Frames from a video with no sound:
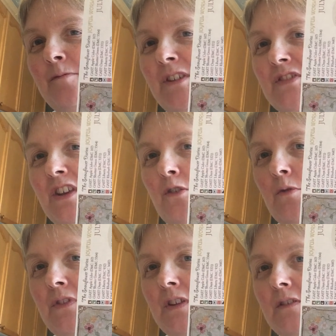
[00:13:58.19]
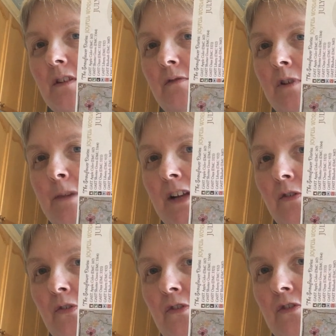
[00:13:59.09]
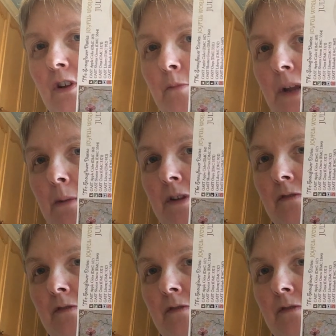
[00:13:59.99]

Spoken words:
But it's cute with these little flamingos, and there's a little baby